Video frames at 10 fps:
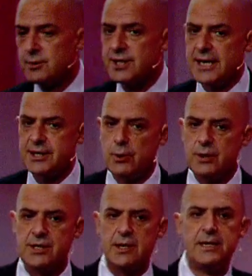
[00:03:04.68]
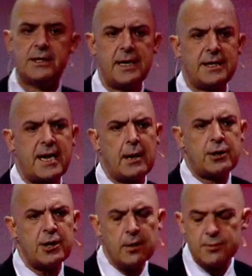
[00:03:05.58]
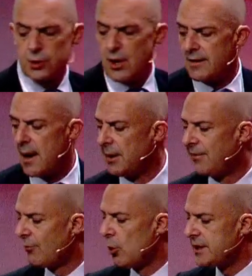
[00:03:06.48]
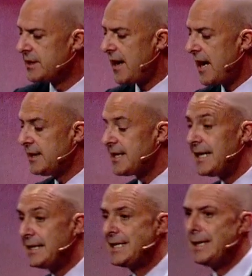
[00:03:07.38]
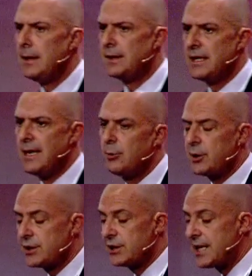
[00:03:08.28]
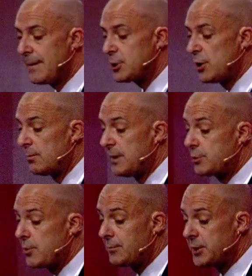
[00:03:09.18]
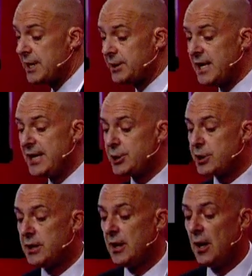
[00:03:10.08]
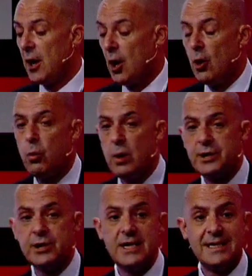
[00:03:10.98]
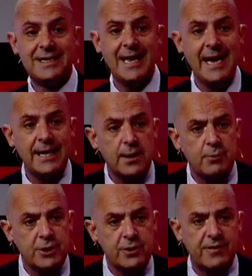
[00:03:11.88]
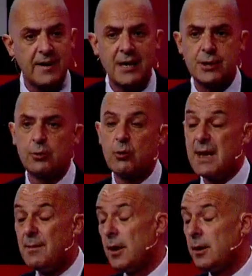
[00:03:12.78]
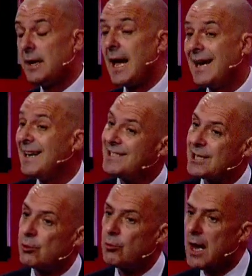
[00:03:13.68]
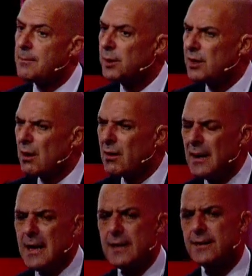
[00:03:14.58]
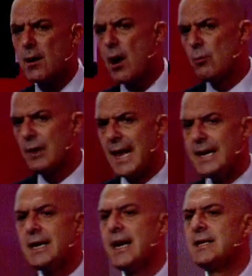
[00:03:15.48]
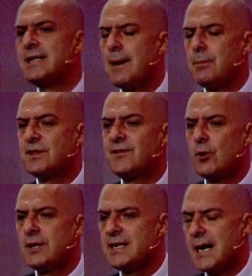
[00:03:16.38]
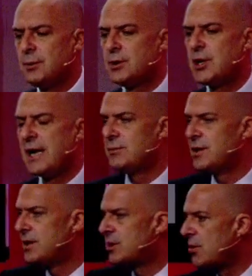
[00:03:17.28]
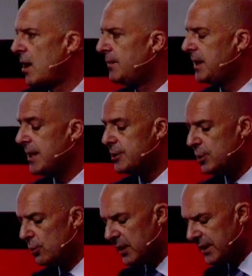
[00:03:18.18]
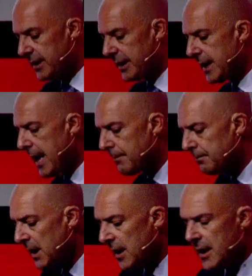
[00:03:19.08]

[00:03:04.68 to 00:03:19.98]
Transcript: would say to you is, is, let's get our terms straight. I mean, fraud is a, is a de deliberate deception or misrepresentation which is intended to produce financial gain and is a crime. But there are, there are related examples. For example, James described the issue with the, um,